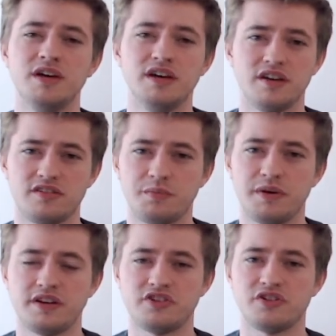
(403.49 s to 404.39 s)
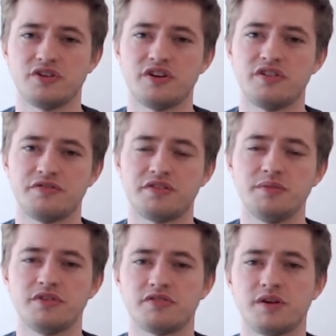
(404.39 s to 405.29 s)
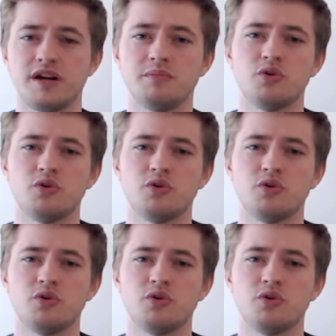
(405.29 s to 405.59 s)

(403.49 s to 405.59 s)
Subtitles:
as the pitch at the previous frame,